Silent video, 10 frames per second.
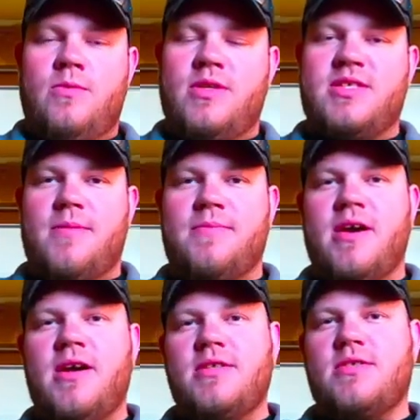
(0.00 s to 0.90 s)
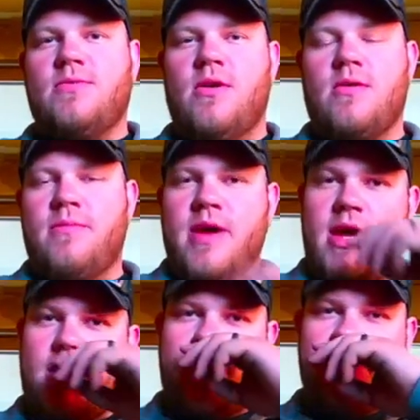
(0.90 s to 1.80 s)
What's up, guys? Welcome
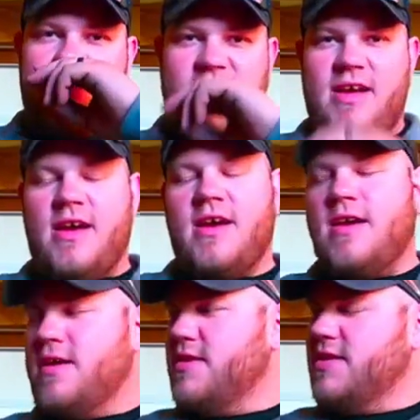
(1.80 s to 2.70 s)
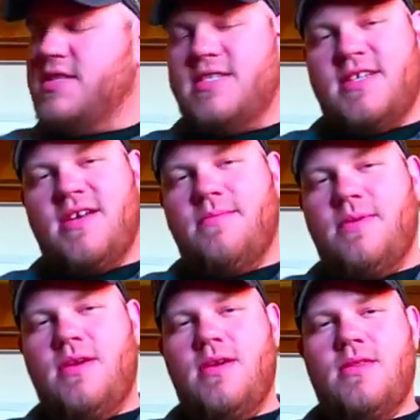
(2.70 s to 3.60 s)
back. This isn't going to
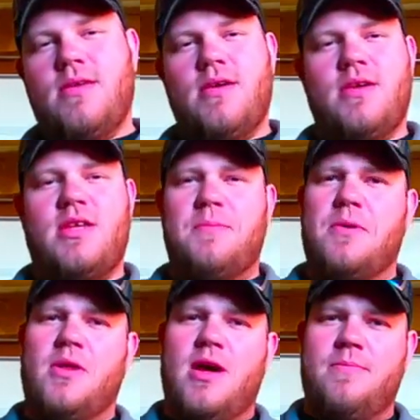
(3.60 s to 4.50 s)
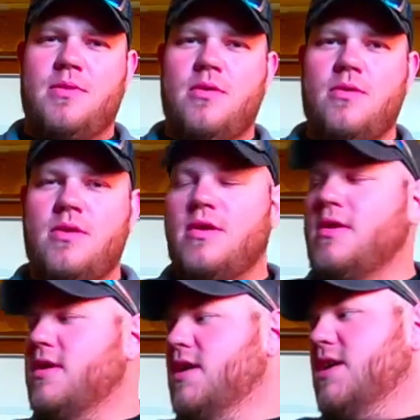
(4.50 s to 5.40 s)
be the typical upload.
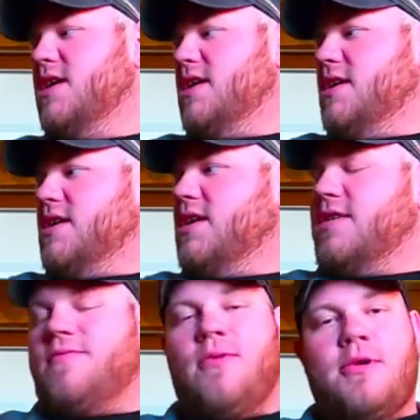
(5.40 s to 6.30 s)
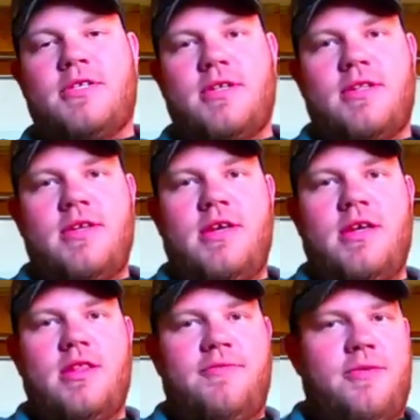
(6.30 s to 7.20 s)

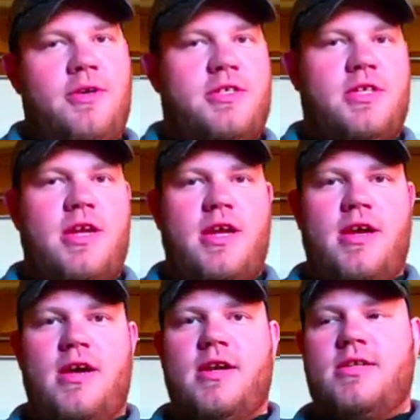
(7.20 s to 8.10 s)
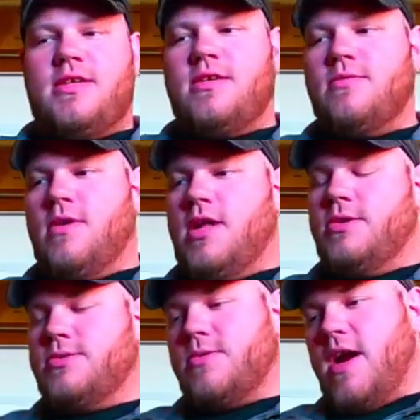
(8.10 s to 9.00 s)
Unfortunately, the footage that I got while I
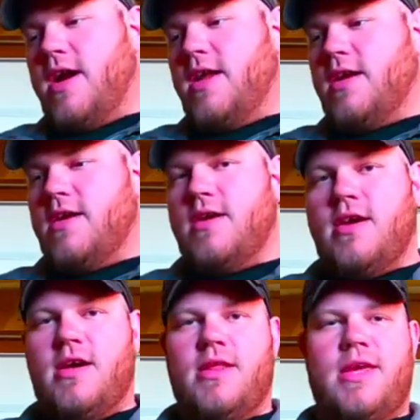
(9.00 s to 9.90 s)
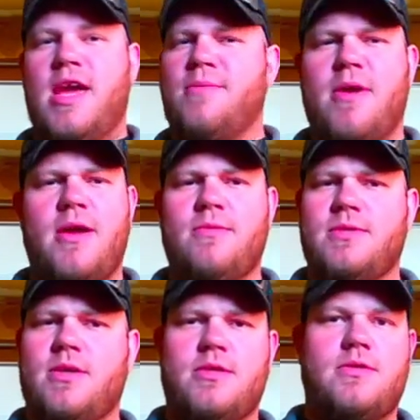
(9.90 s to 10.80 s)
was riding, the camera angle
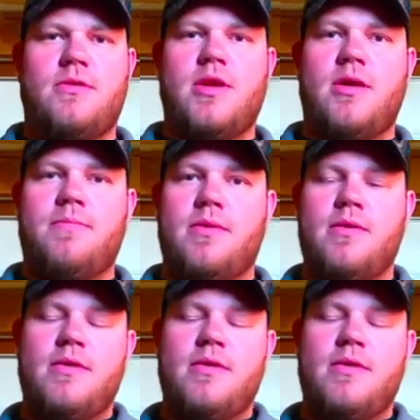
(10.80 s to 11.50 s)
was all screwed up.